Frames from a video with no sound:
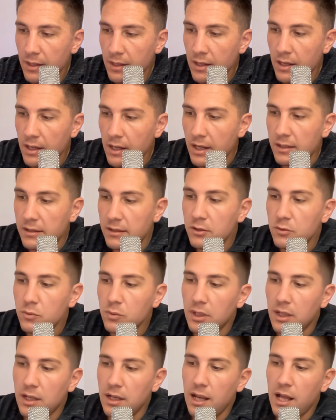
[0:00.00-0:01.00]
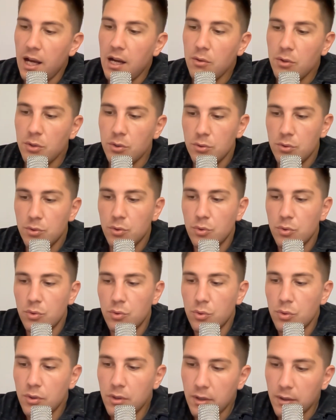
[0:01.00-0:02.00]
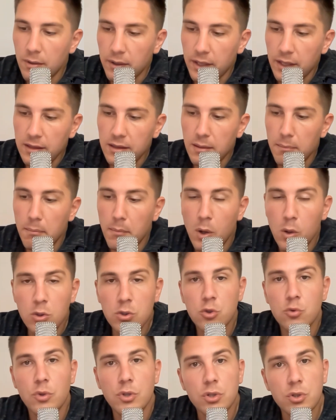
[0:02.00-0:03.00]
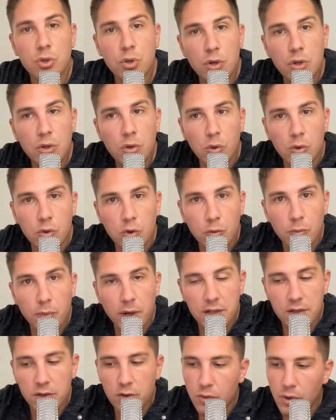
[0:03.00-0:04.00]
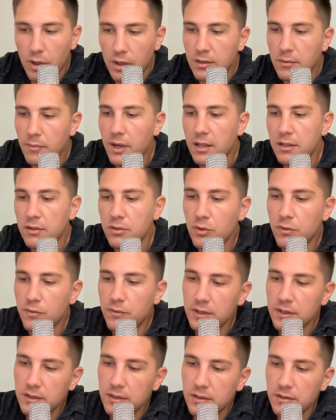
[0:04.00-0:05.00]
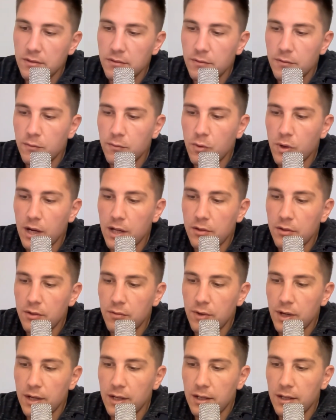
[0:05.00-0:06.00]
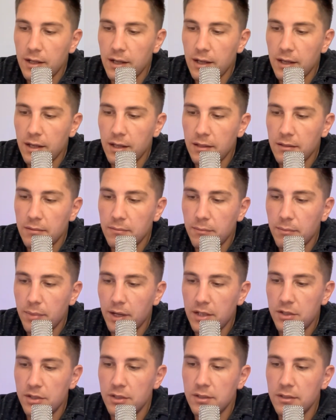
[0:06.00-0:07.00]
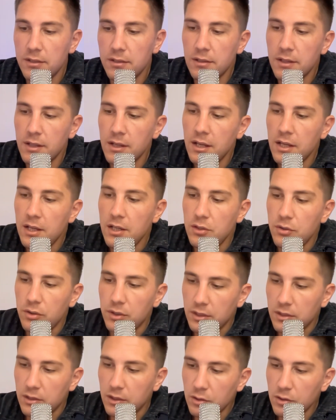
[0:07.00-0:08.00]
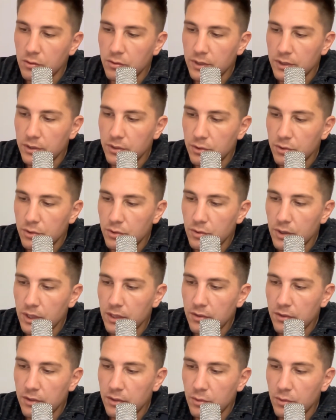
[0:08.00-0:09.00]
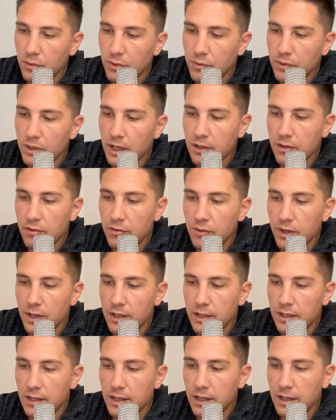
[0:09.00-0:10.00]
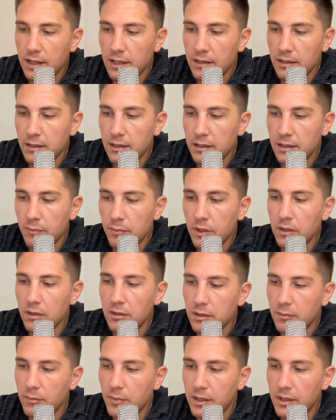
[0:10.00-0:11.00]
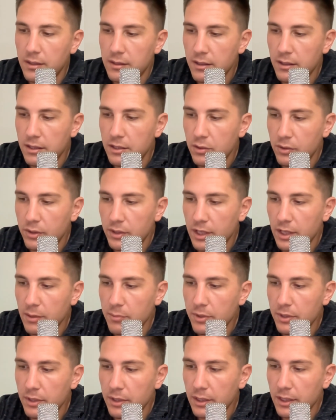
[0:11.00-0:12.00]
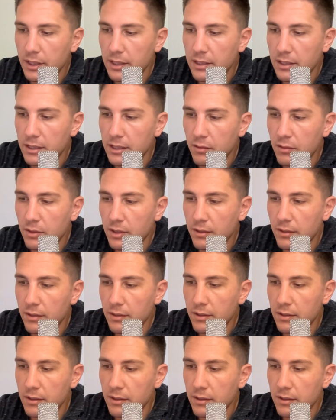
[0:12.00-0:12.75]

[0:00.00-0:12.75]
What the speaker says: And this will allow you to get the most return on your budget throughout the month. So if this is 400 Rand a day budgets, you can lower it to 200 or 300 Rand a day in the middle of the month, and you can up it again around